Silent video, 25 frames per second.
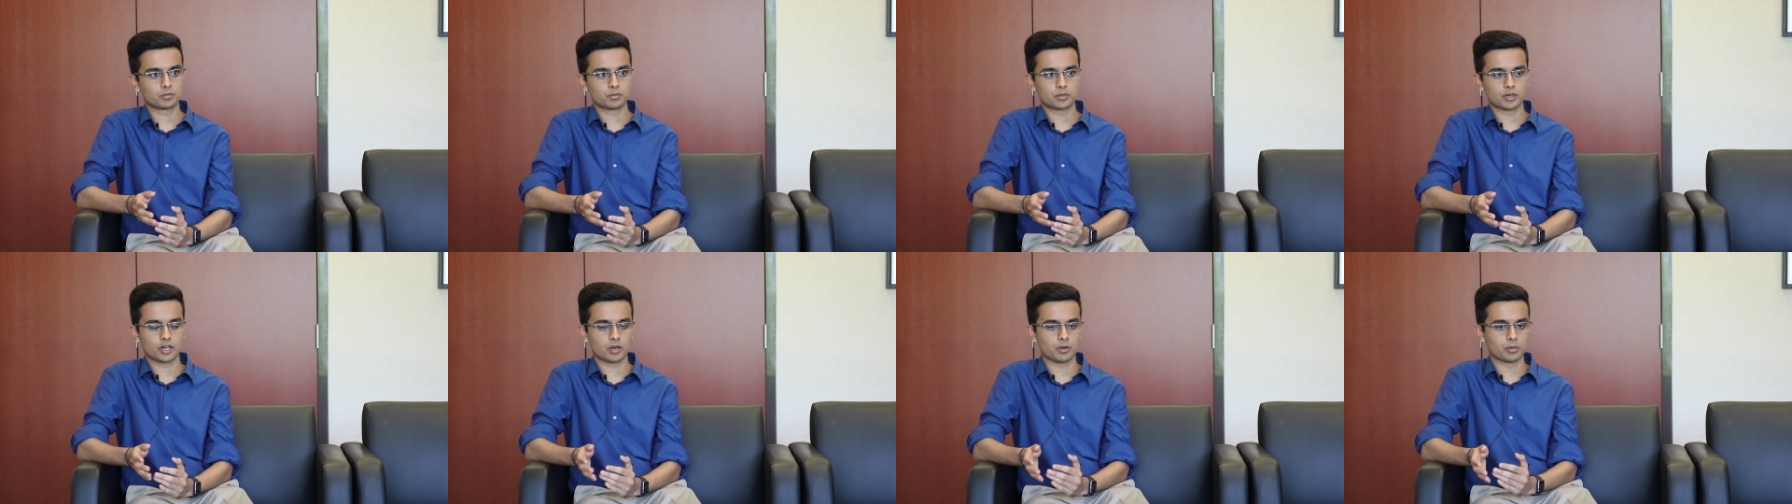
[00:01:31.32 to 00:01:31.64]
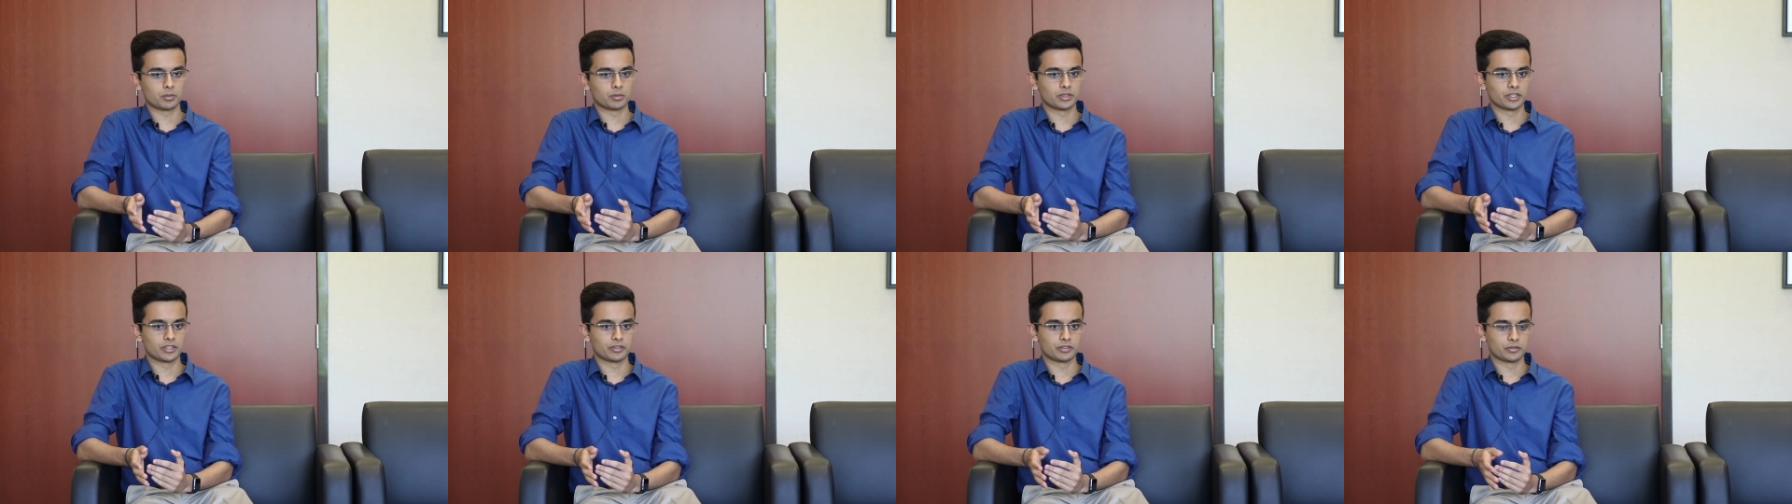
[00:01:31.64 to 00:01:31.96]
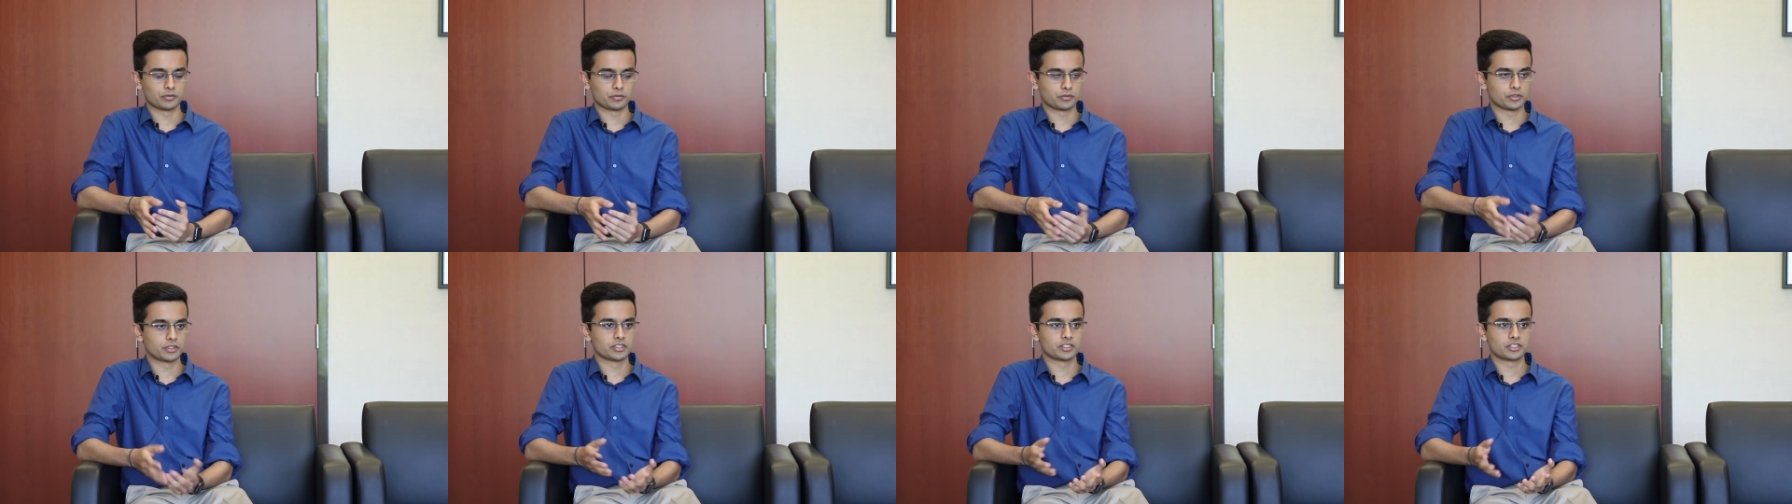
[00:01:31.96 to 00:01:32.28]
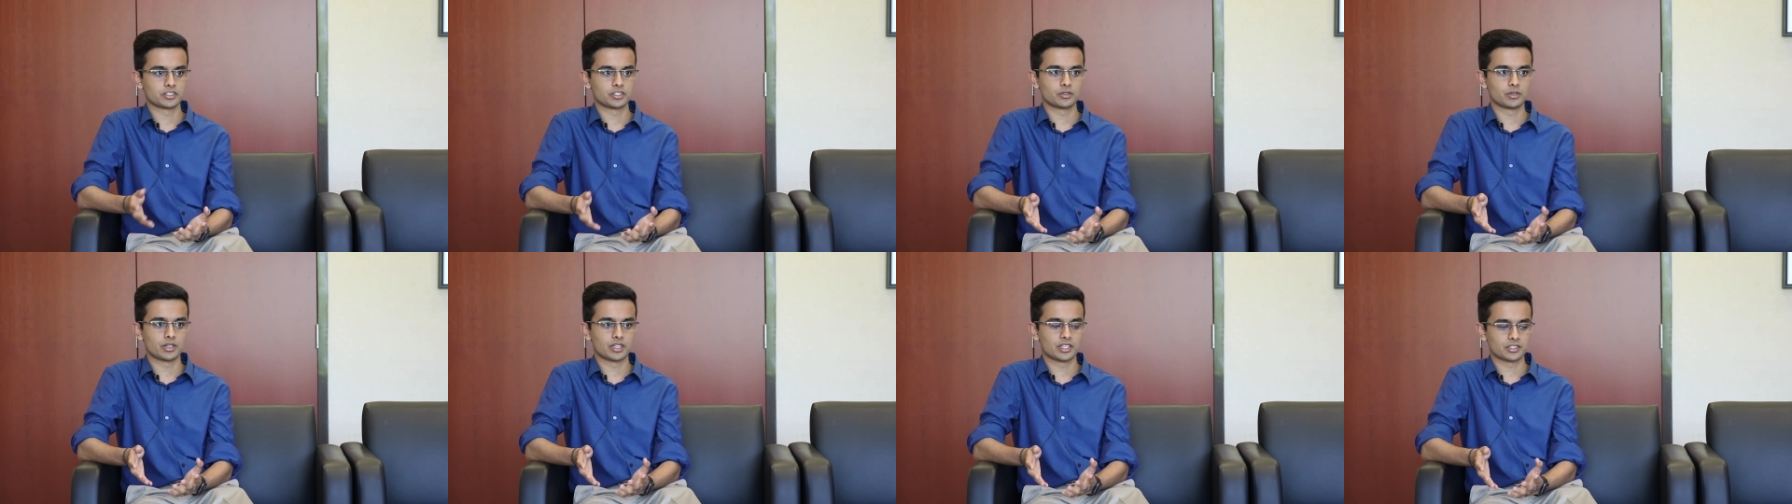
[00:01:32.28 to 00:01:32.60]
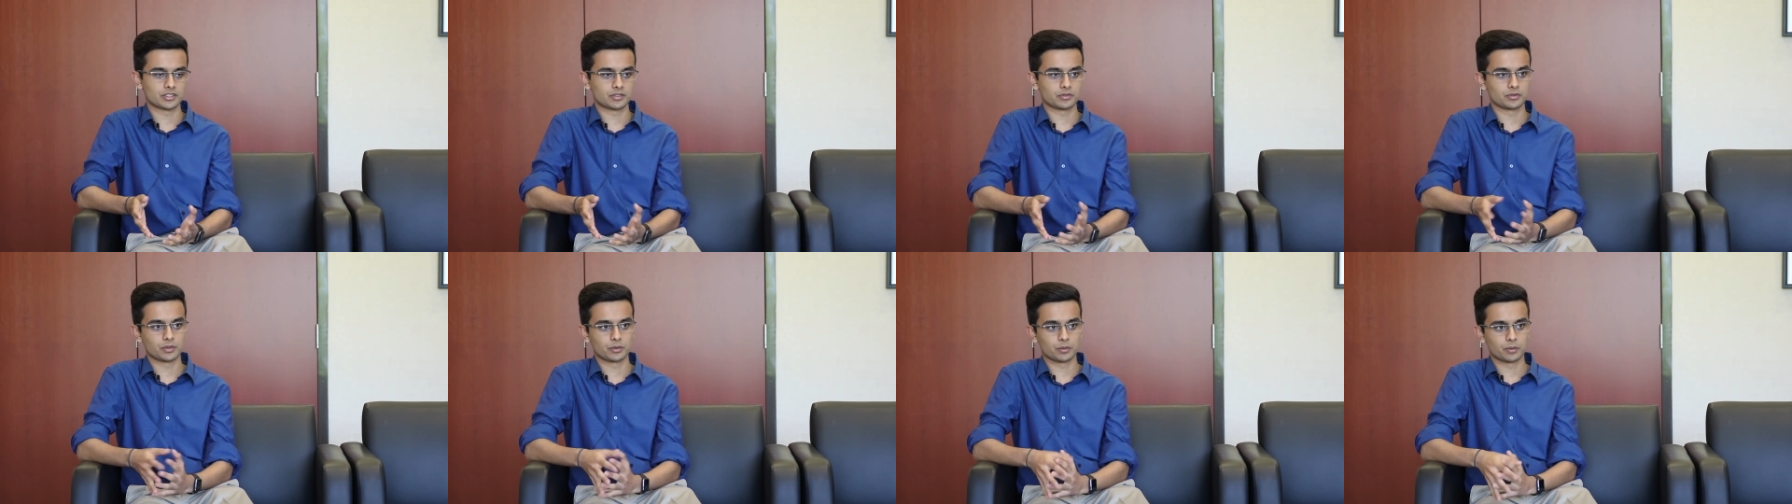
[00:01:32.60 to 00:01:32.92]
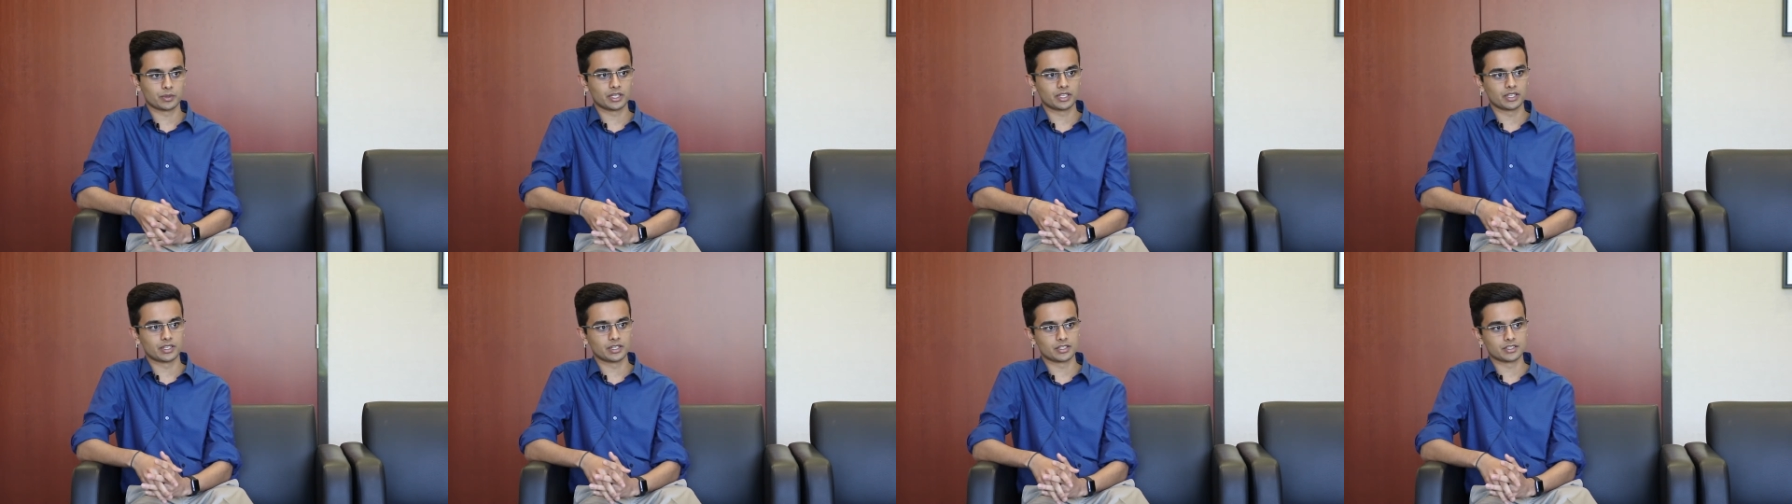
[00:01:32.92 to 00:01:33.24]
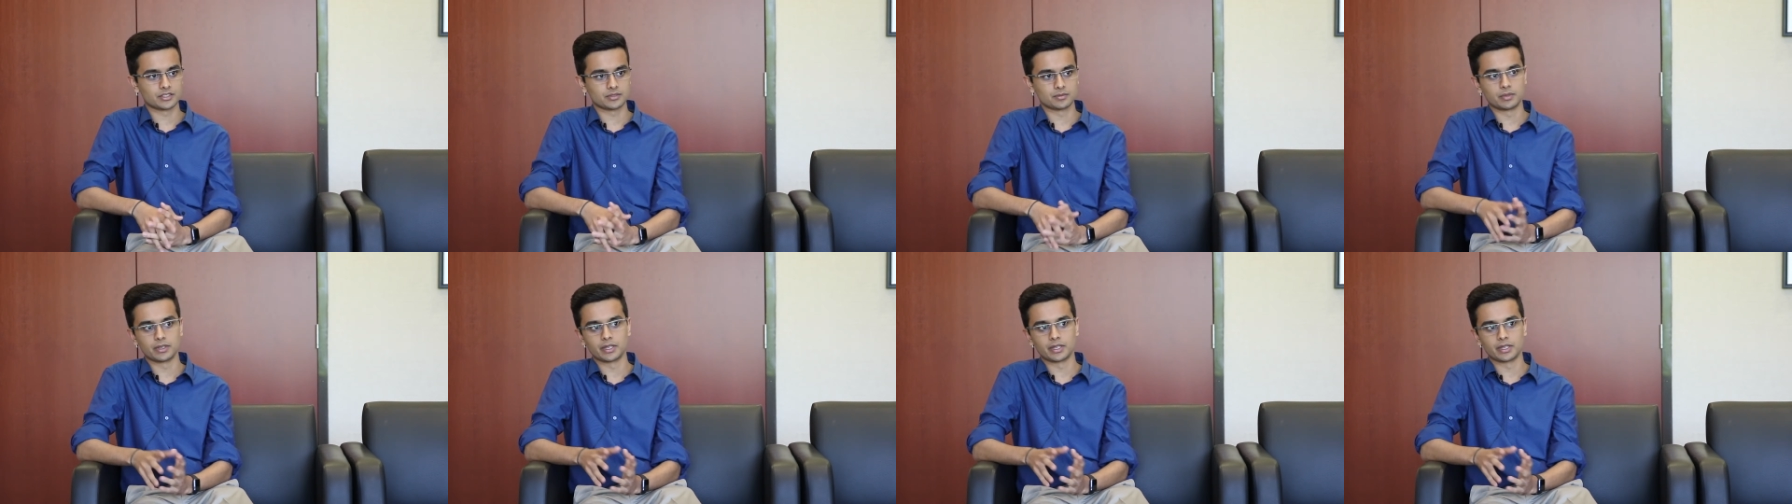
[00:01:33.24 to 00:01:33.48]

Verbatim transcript: probably the first two days of the week is